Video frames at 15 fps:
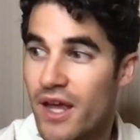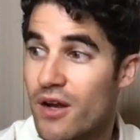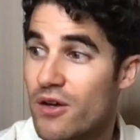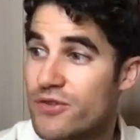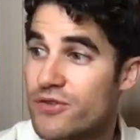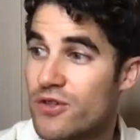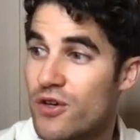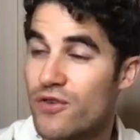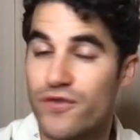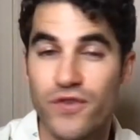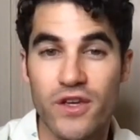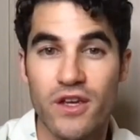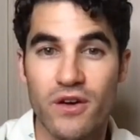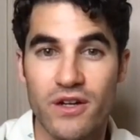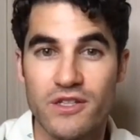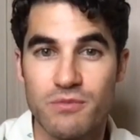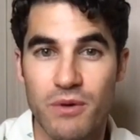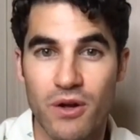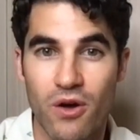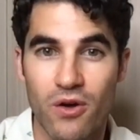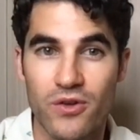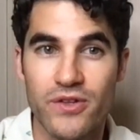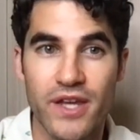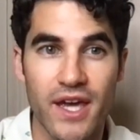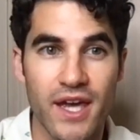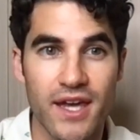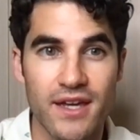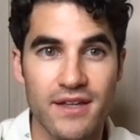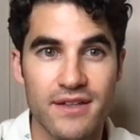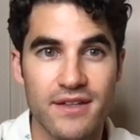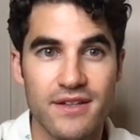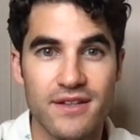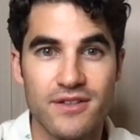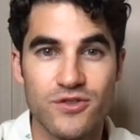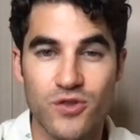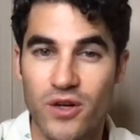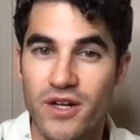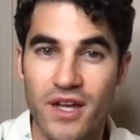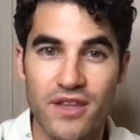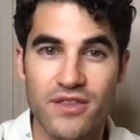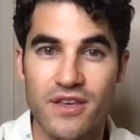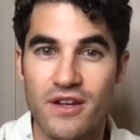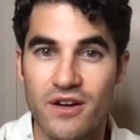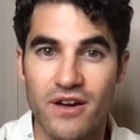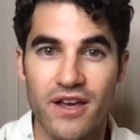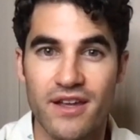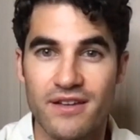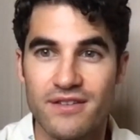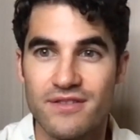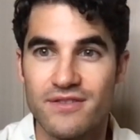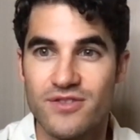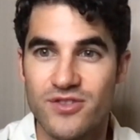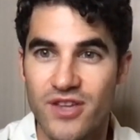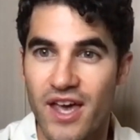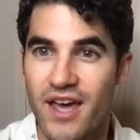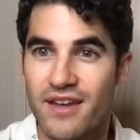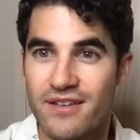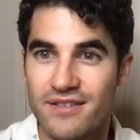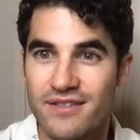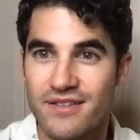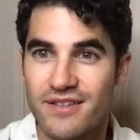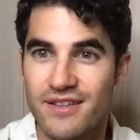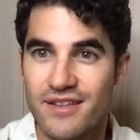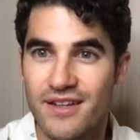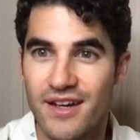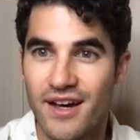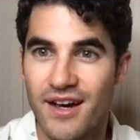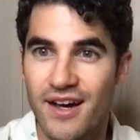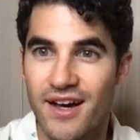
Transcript: And also, go figure, I spent all day trying to get the internet set with